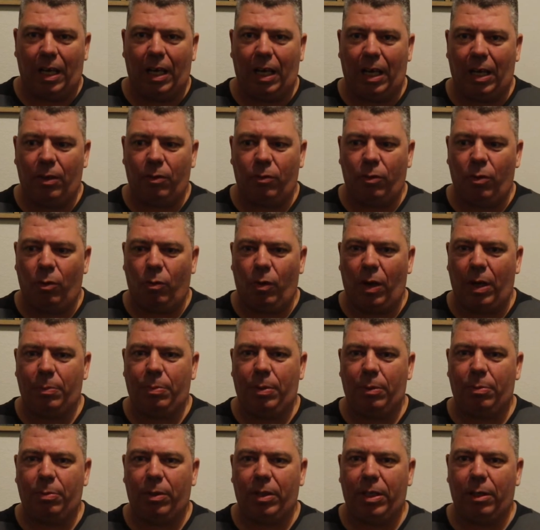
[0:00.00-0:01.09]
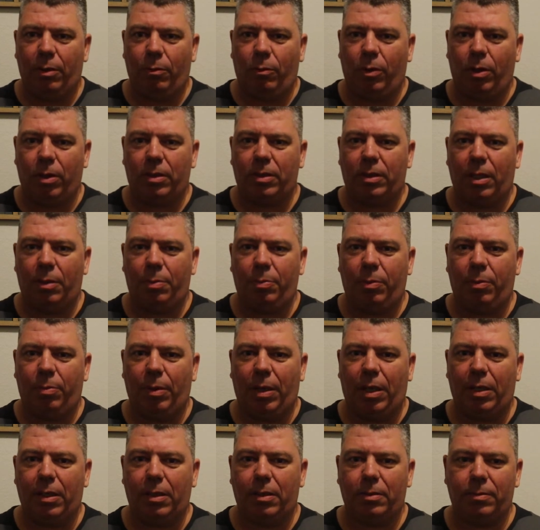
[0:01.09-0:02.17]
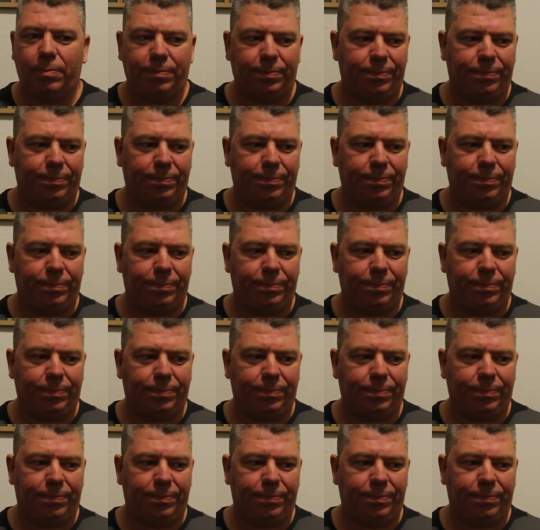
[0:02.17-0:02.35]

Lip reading: I don't know why people get worked up about it,